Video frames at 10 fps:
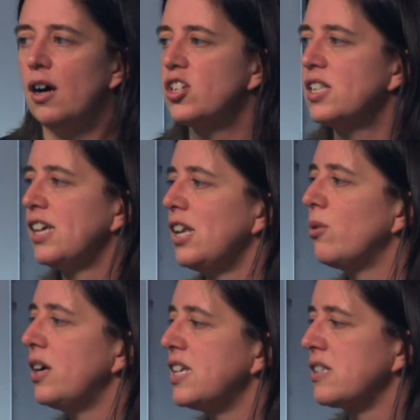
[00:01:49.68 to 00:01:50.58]
I'll just tell
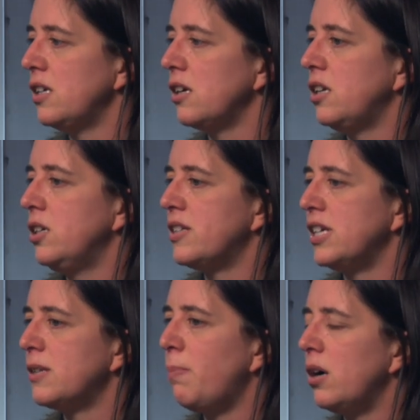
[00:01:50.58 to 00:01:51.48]
you what isn't
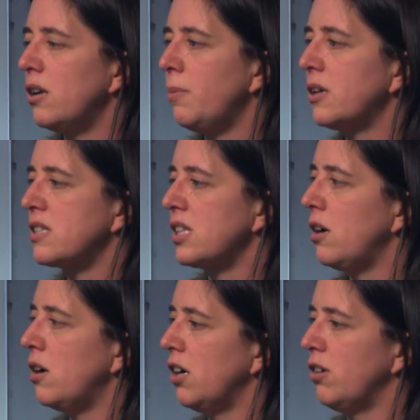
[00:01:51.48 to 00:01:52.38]
included, partly because
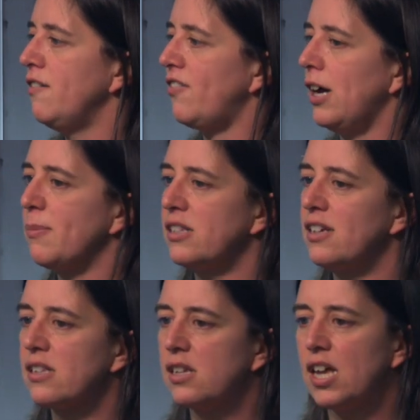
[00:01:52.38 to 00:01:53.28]
there are overlaps and
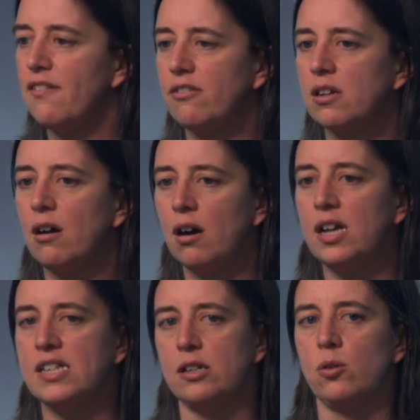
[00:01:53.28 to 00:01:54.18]
there's never an
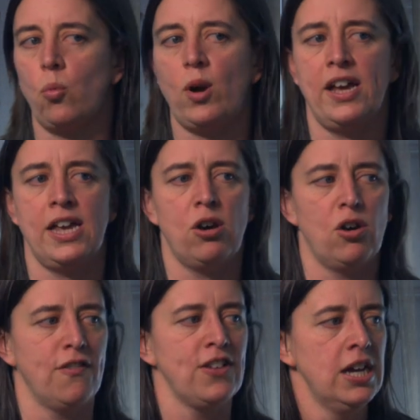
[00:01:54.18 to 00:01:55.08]
ideal way
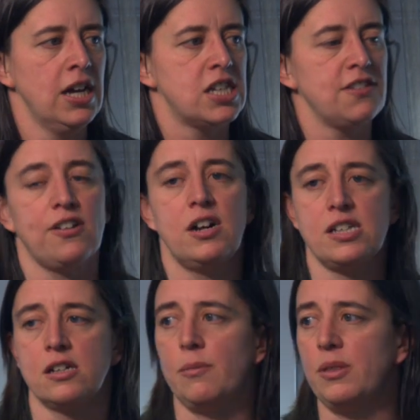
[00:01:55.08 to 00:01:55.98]
of
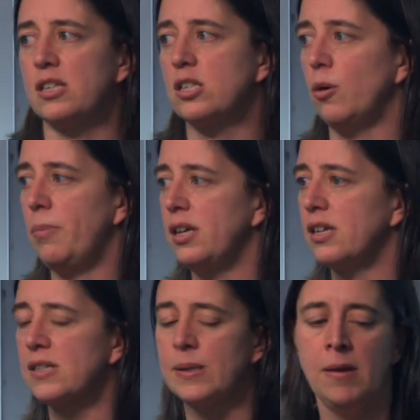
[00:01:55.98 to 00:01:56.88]
dividing up these
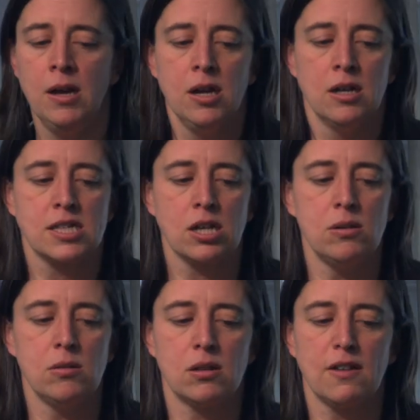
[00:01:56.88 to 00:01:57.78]
topics.
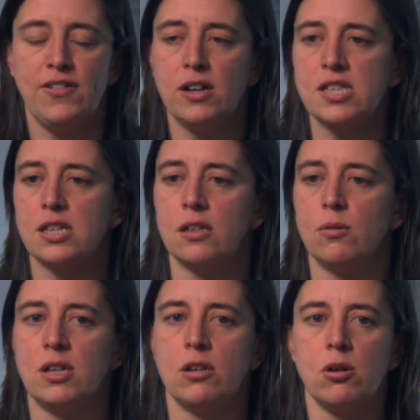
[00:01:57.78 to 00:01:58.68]
So the first thing
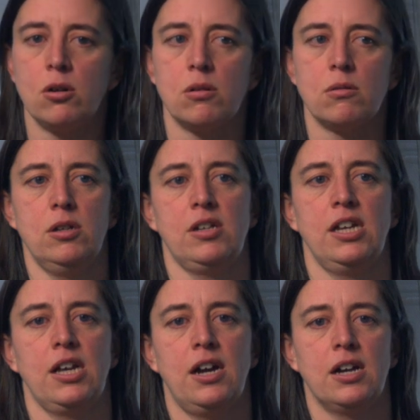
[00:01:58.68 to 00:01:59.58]
that we're not
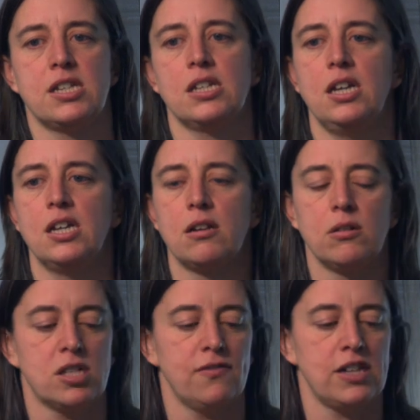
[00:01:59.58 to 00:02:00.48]
looking at in a
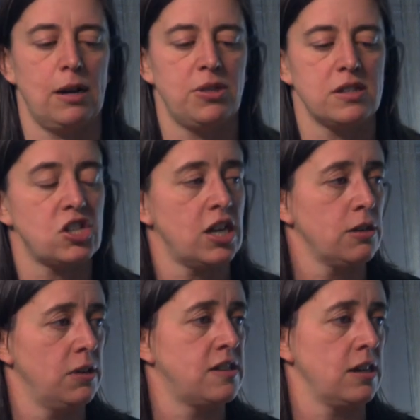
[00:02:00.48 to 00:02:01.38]
lot of depth is
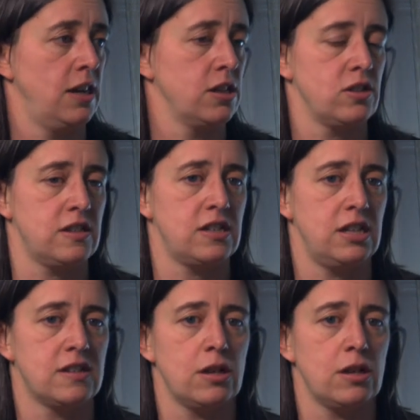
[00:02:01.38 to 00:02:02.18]
generating electricity.